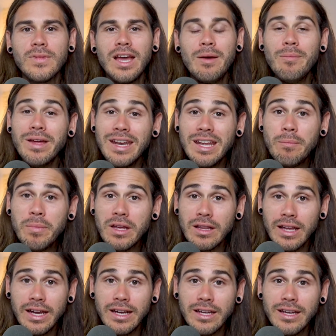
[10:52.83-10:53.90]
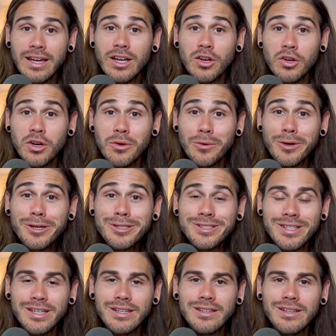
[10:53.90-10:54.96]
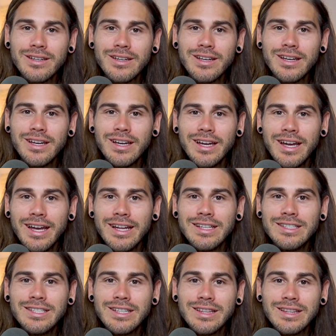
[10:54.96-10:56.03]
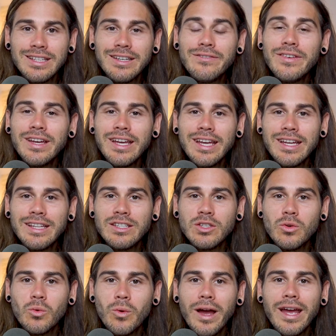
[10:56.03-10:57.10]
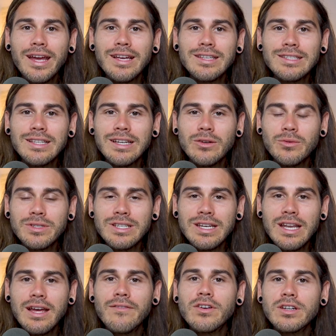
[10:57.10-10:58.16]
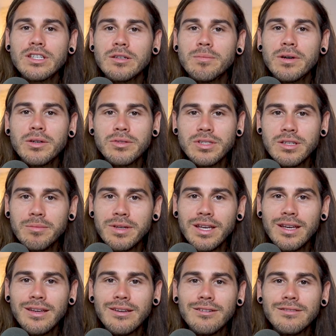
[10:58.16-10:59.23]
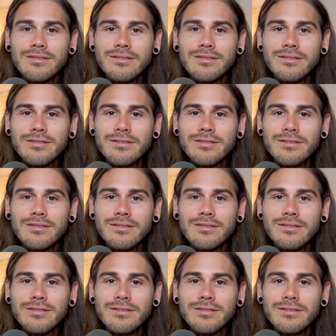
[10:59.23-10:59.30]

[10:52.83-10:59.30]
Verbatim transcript: and manipulate it and coerce it into living into ways that it was never supposed to be.